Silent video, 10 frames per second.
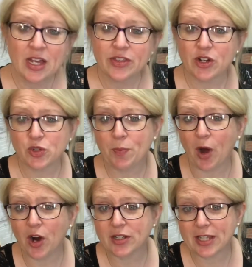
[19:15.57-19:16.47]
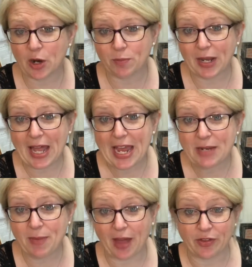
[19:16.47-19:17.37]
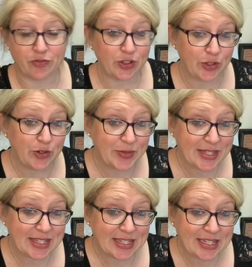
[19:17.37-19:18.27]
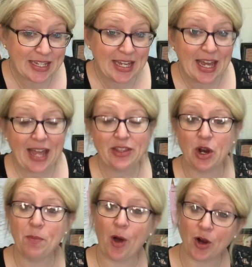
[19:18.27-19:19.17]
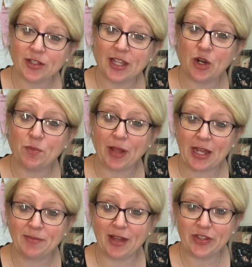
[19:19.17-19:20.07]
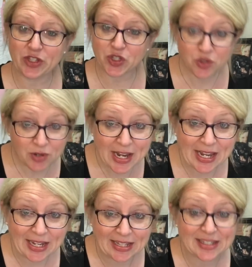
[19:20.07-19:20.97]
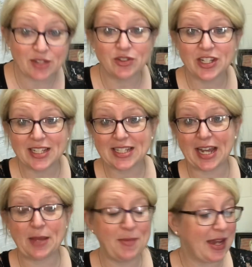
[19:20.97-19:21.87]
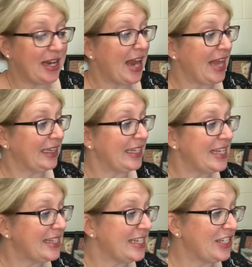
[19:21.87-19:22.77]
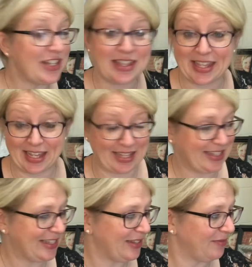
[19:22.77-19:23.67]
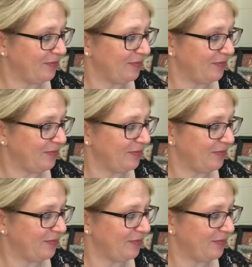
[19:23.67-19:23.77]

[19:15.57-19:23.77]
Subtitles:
There's parts that are played by the flutes, and there are parts that are played by the strings. So just take a minute and listen to this.